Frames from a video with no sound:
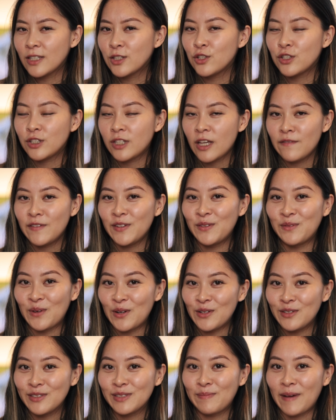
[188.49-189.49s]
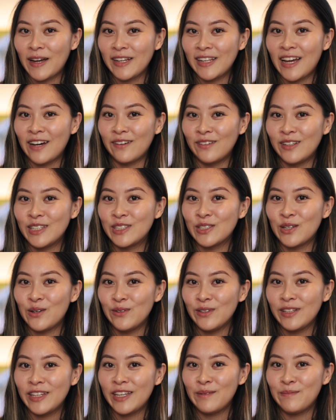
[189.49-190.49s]
or 7 rolls by now, and it's
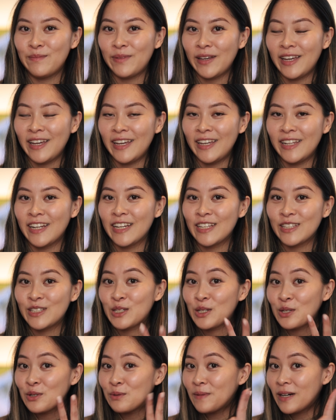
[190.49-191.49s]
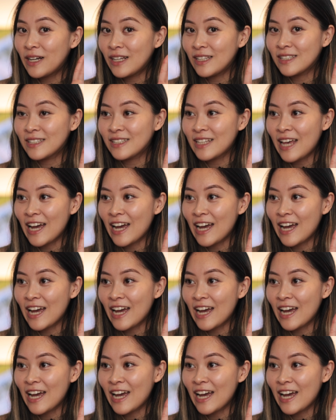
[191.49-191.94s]
only been 2 months.